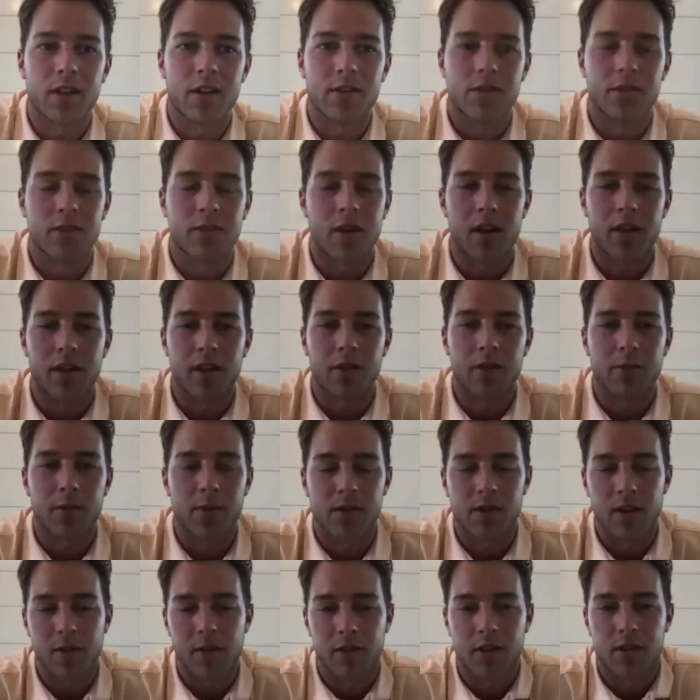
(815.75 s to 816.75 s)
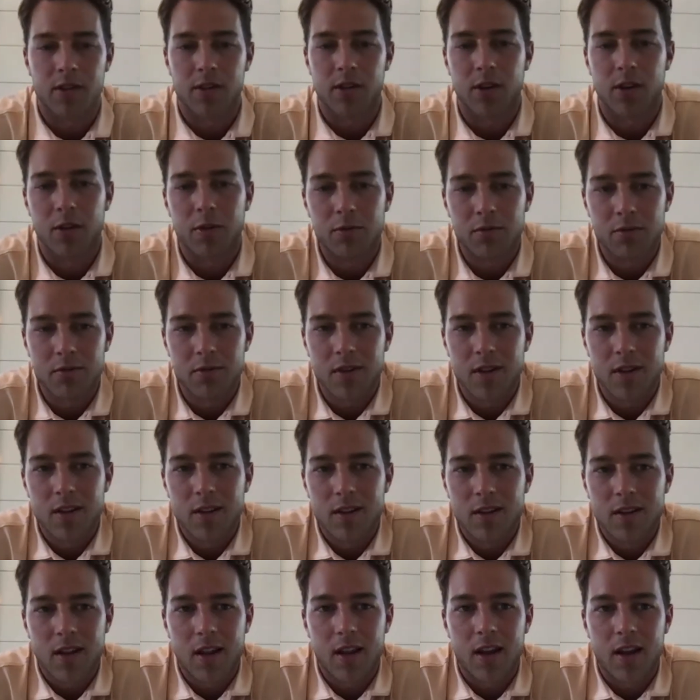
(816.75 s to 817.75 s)
Is there anything specific to you
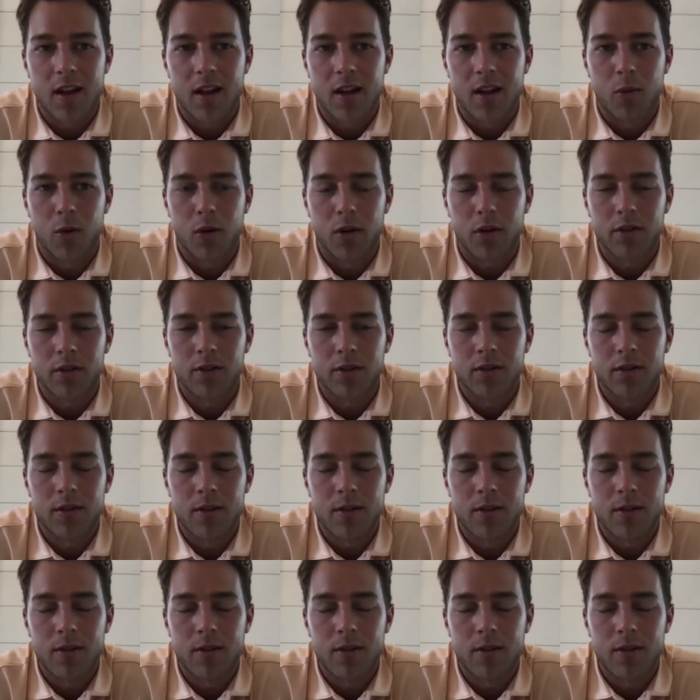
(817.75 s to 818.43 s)
that works?